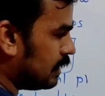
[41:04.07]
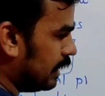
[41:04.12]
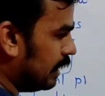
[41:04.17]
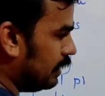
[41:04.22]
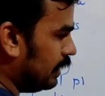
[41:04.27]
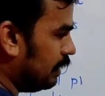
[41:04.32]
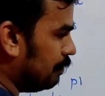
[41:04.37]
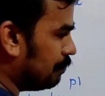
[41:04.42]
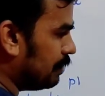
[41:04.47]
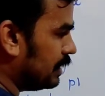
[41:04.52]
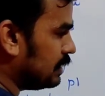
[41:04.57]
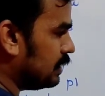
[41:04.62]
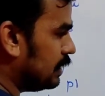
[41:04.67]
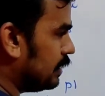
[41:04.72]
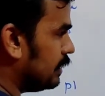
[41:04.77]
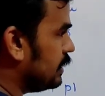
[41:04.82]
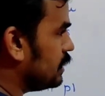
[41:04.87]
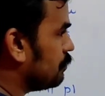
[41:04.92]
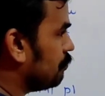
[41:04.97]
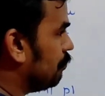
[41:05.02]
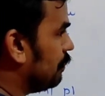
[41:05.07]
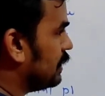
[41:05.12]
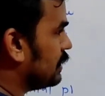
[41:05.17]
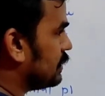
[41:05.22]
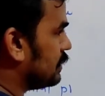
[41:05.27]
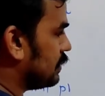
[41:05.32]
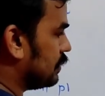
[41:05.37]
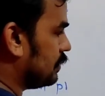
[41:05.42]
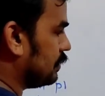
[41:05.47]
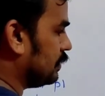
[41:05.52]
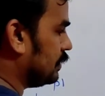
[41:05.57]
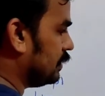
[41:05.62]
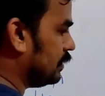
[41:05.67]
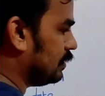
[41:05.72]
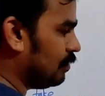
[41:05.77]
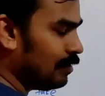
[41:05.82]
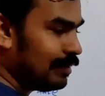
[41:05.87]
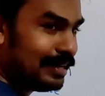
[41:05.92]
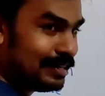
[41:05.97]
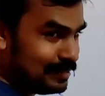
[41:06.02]
and imaginary is plus.
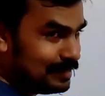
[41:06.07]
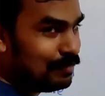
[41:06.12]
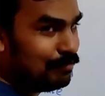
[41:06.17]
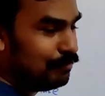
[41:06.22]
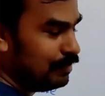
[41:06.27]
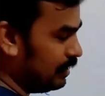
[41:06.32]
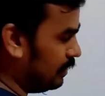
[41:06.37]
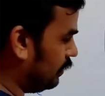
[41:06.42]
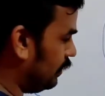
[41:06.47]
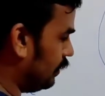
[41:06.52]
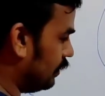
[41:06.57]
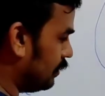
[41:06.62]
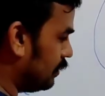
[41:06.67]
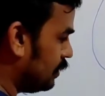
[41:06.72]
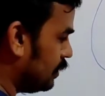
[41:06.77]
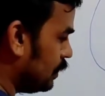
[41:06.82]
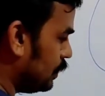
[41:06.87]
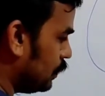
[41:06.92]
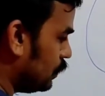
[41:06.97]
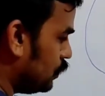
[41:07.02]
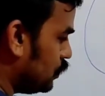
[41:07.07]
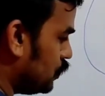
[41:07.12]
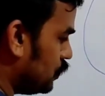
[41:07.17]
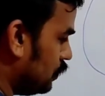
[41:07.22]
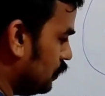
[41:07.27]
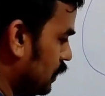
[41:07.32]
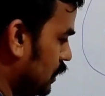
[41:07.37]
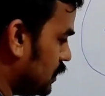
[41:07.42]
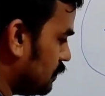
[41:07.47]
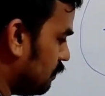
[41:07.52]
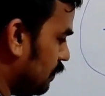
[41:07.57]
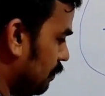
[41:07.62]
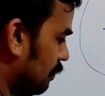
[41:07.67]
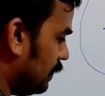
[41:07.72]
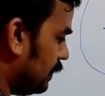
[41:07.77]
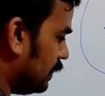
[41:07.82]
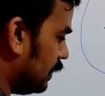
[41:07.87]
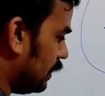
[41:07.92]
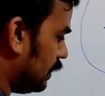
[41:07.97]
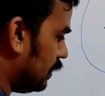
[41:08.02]
Okay, somewhere here. So this will
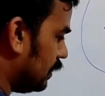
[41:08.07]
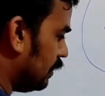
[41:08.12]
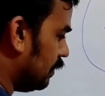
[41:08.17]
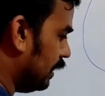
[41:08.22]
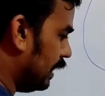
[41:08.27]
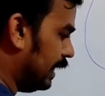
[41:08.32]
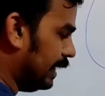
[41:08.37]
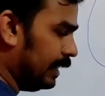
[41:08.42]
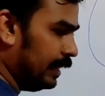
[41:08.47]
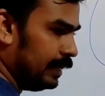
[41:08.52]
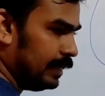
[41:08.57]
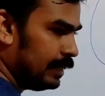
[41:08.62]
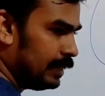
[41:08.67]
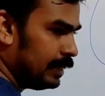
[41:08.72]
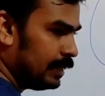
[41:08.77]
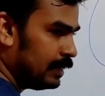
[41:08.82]
be the line.